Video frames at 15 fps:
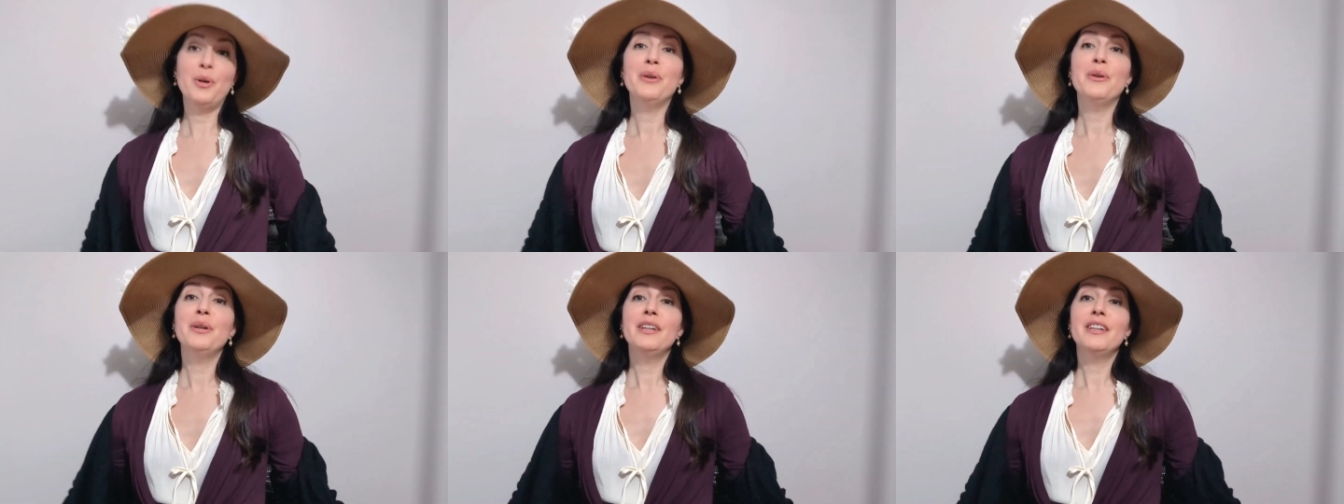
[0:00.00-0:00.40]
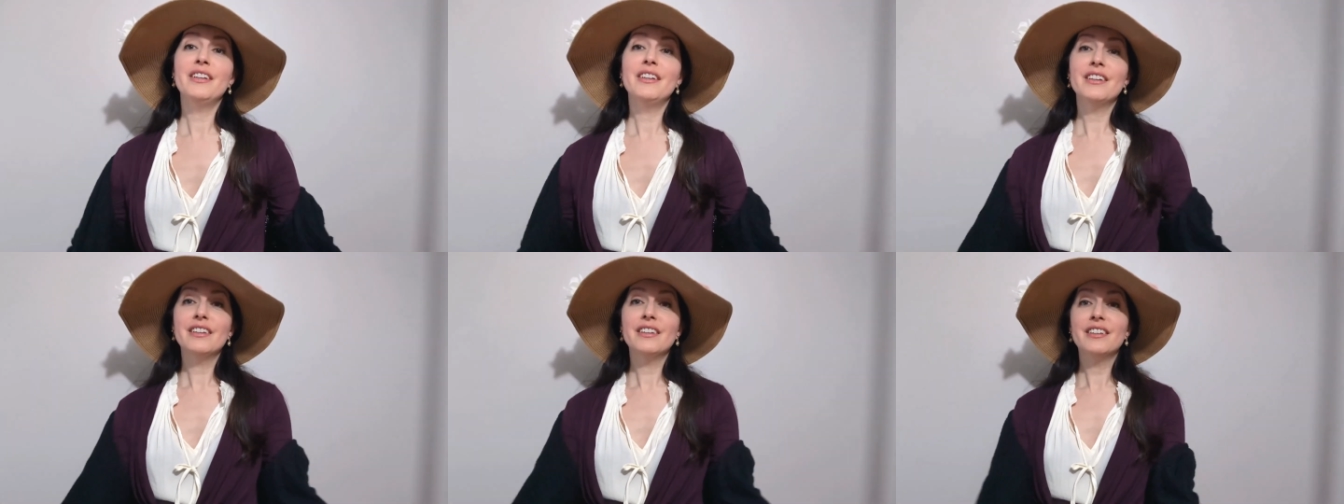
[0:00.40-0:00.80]

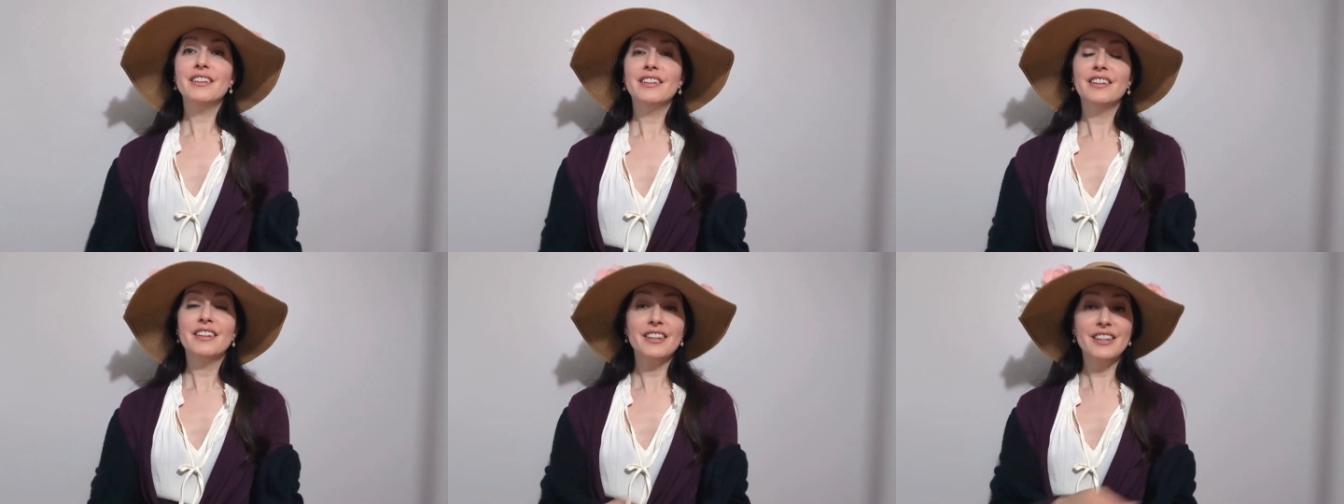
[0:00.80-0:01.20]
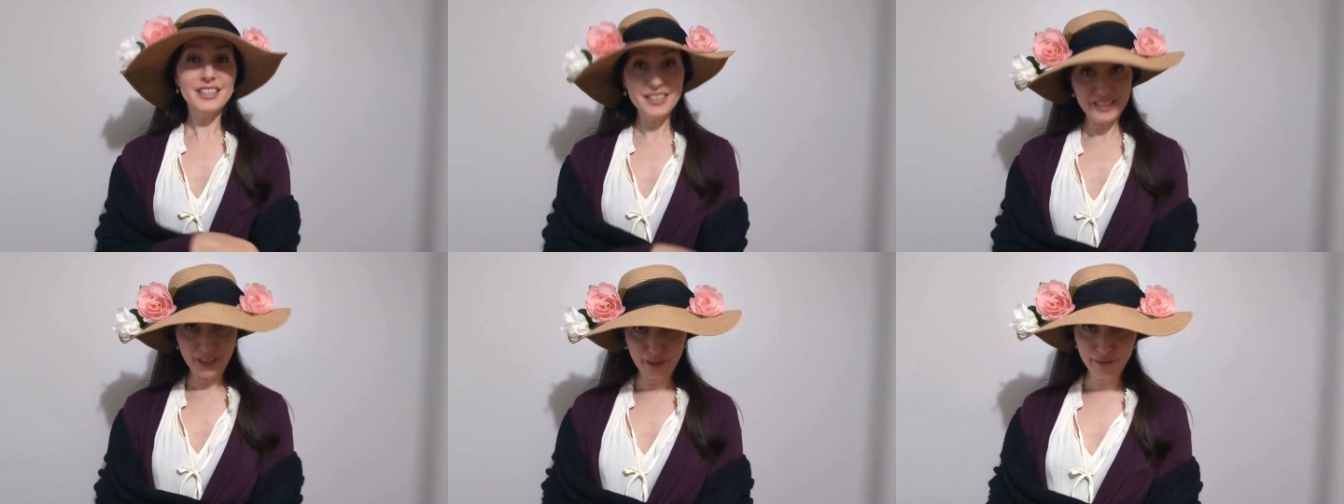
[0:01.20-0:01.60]
wearing
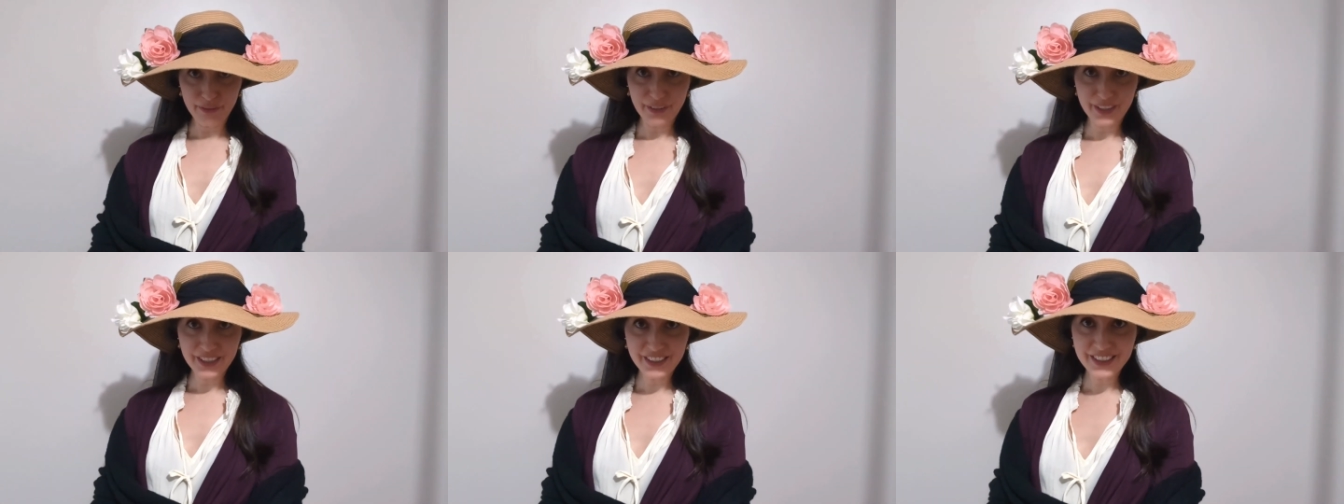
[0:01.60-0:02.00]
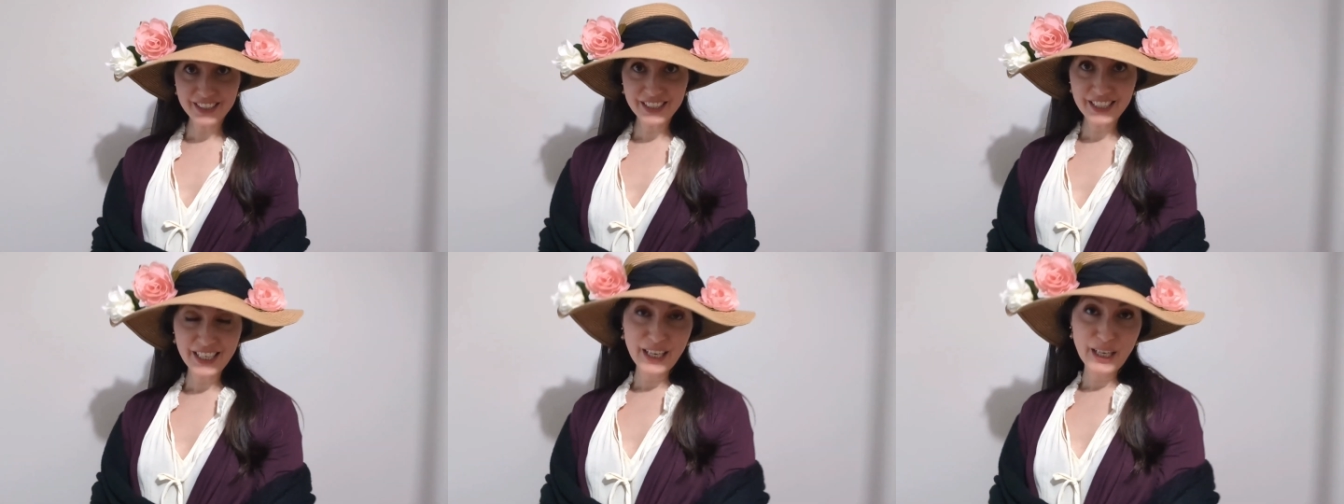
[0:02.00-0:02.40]
this outfit
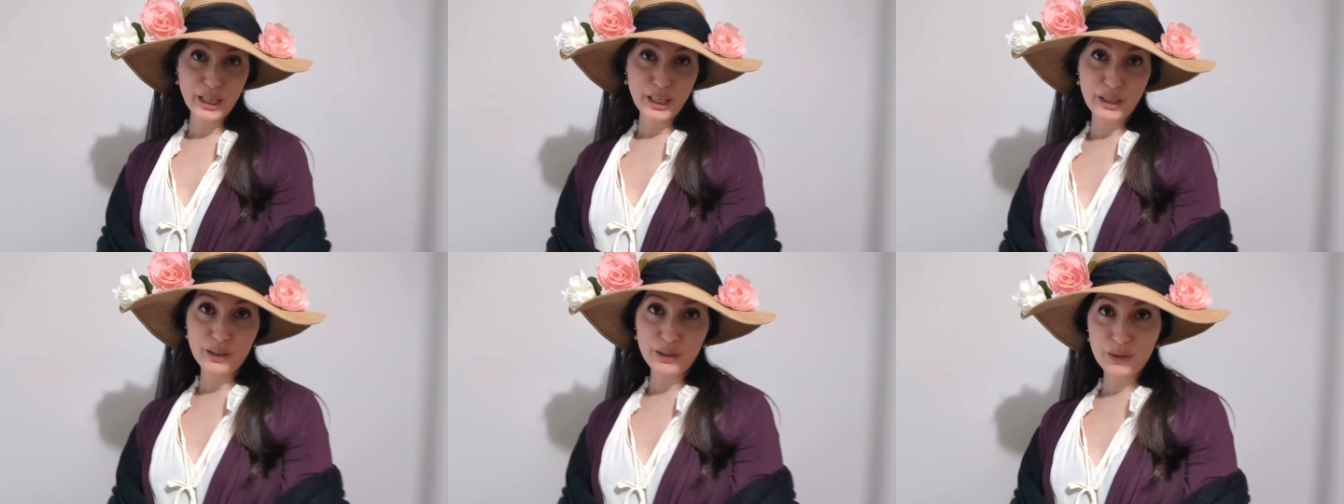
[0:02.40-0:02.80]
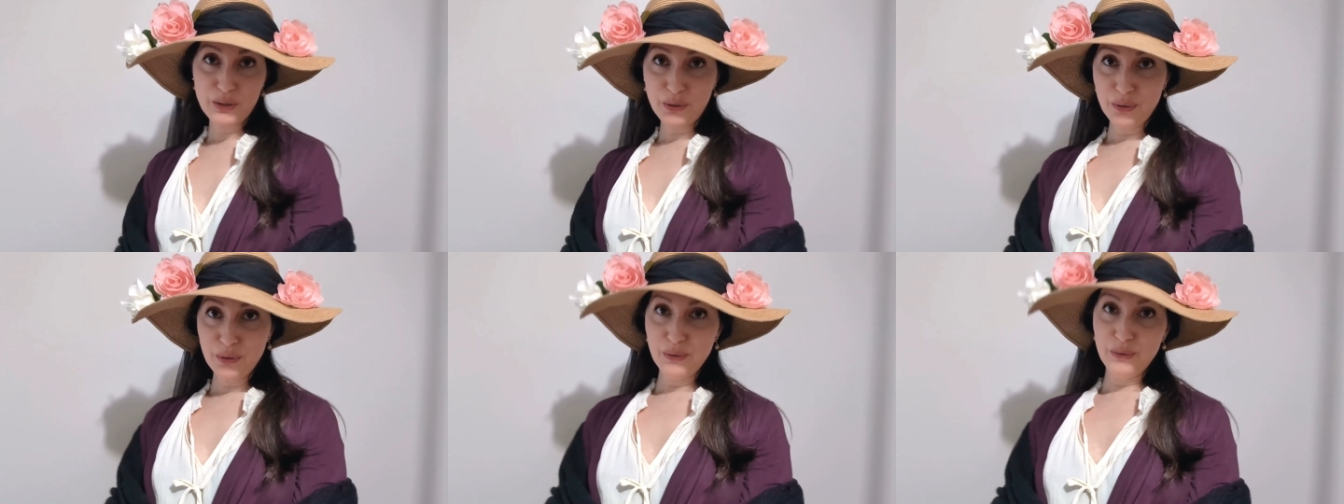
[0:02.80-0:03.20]

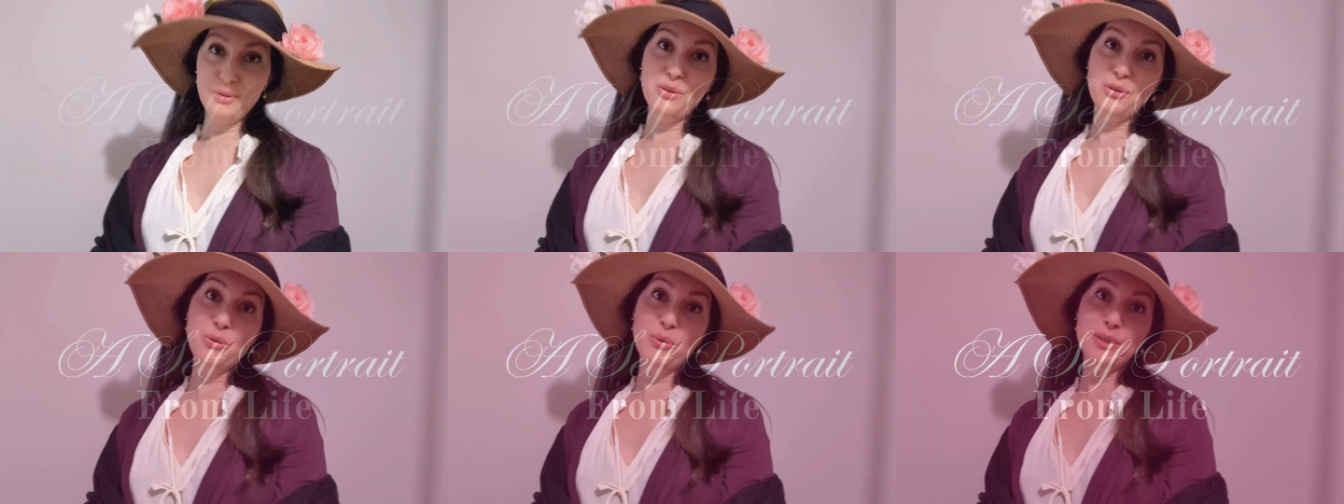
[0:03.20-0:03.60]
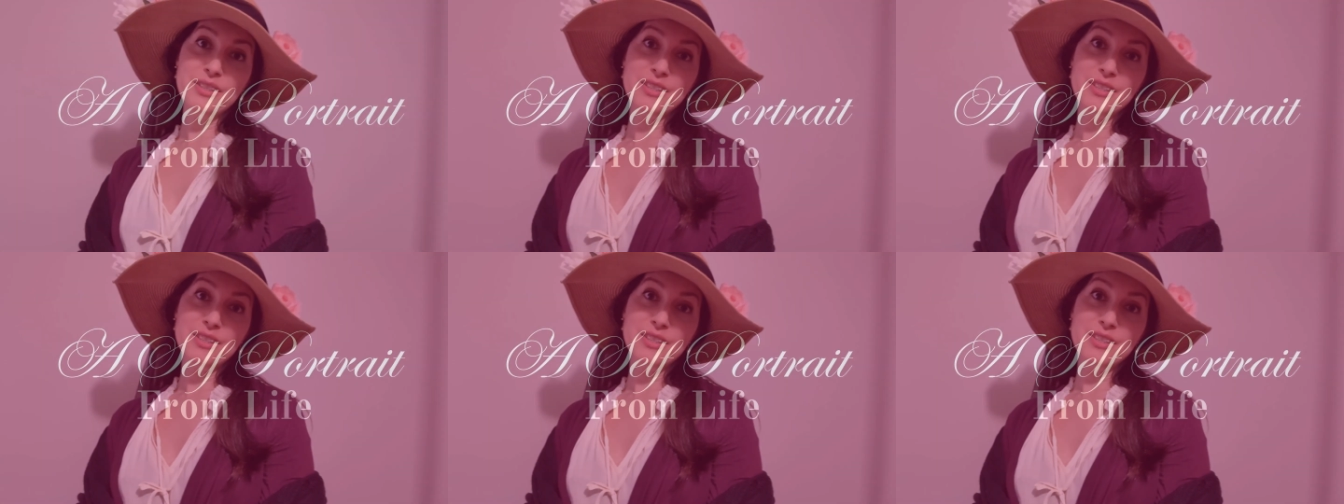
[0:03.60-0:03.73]
to do a